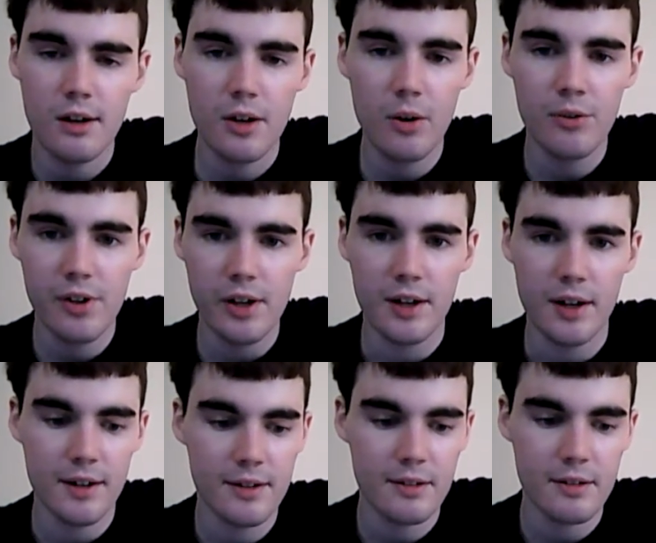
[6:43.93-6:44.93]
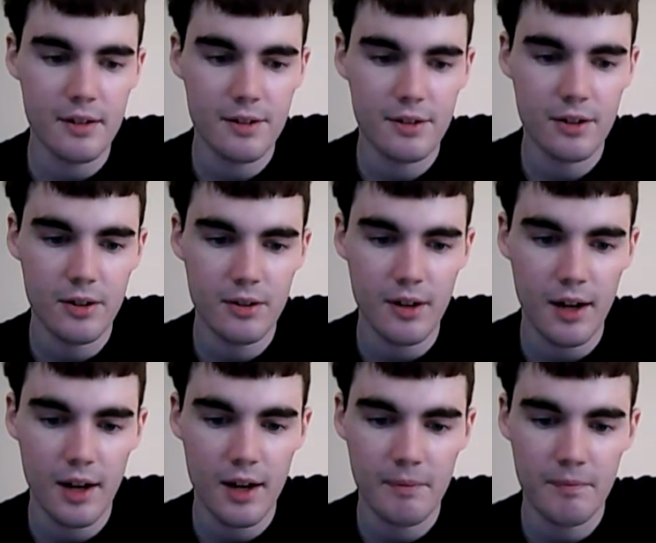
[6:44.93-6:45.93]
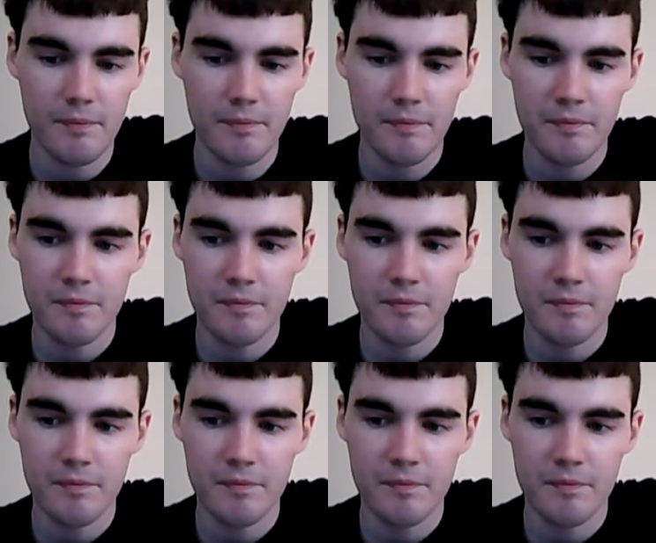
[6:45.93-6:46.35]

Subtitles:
Go see it. It's a good time.